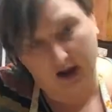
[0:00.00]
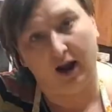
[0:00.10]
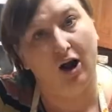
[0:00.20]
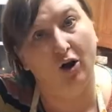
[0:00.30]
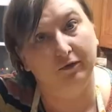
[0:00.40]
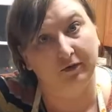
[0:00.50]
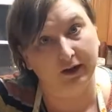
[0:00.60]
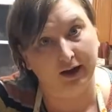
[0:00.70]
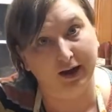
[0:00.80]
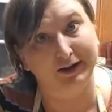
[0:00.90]

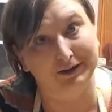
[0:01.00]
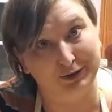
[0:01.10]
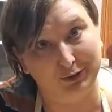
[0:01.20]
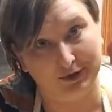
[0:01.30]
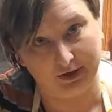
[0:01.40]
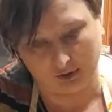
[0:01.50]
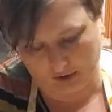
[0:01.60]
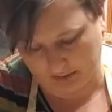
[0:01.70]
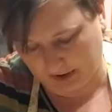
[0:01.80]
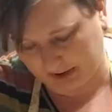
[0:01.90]
hopefully I get to use it
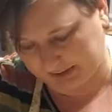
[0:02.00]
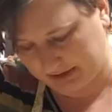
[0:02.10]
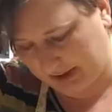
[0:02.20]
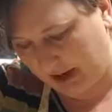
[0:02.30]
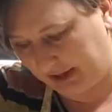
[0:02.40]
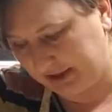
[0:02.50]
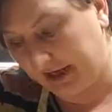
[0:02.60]
quite a bit. I also